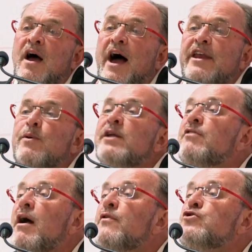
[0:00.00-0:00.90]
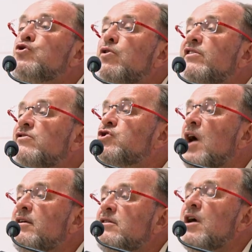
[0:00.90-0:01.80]
and he went around the jewelers in
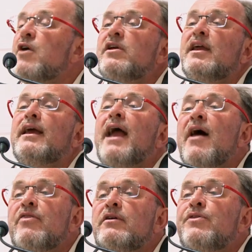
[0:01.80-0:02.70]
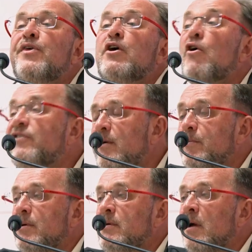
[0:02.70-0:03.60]
Chandni Chowk and he gathered the
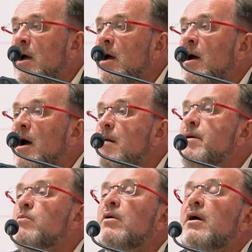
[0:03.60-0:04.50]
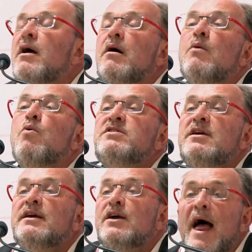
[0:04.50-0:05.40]
gossip. But what
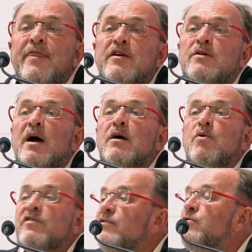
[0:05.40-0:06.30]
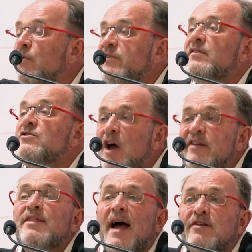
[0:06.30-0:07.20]
he gathered was, of course,
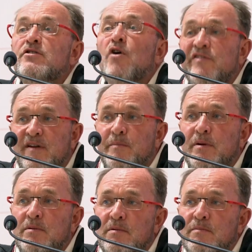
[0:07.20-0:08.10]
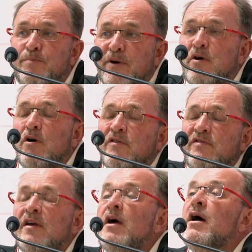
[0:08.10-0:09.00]
just that, gossip,
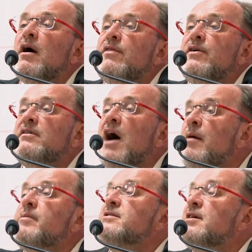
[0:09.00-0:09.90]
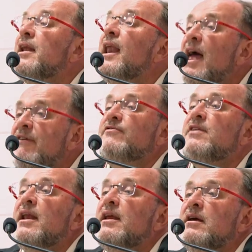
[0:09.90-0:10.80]
because the diamond had left
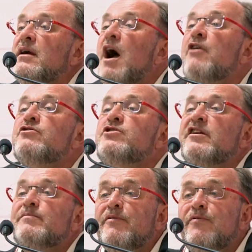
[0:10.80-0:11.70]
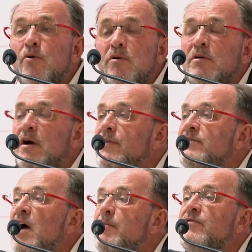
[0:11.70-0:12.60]
Delhi 100 years before, at the
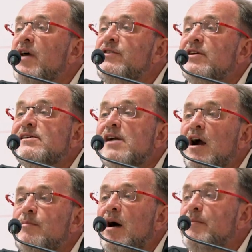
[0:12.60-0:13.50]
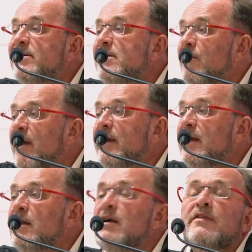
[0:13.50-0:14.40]
time of Nadir Shah and Muhammad Shah
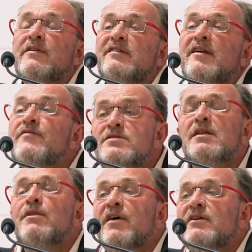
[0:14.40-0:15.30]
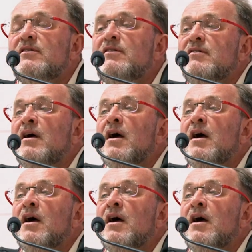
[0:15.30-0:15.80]
Rangila in the 1730s,